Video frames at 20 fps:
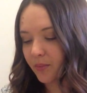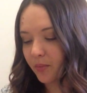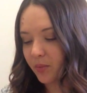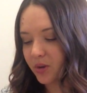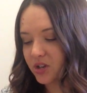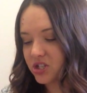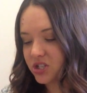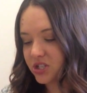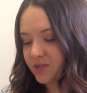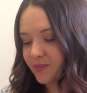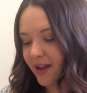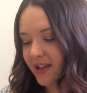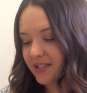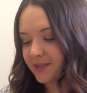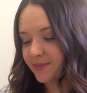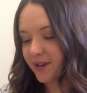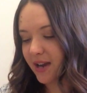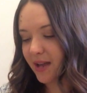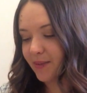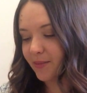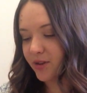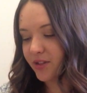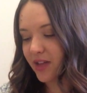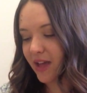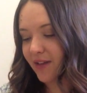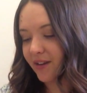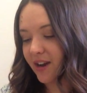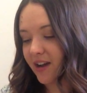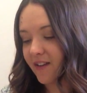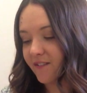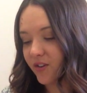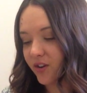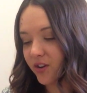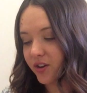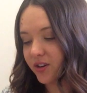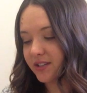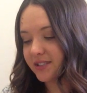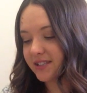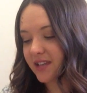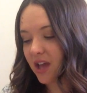which my husband and I both have on our
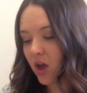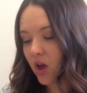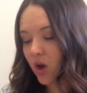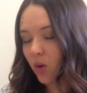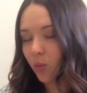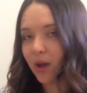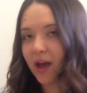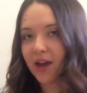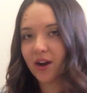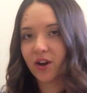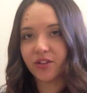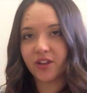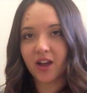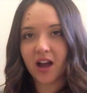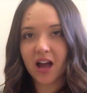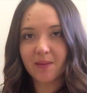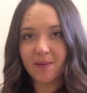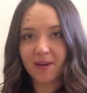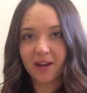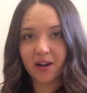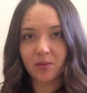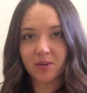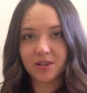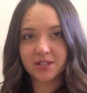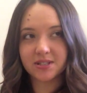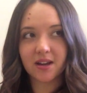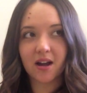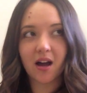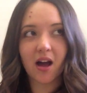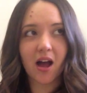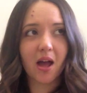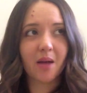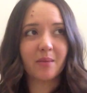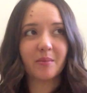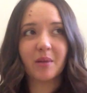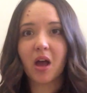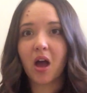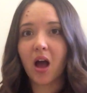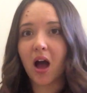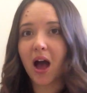phones. We had it on the iPad at one
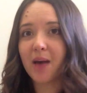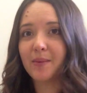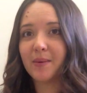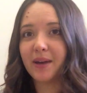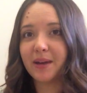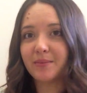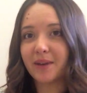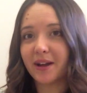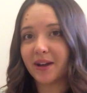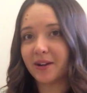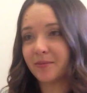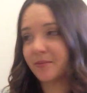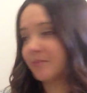time. I made my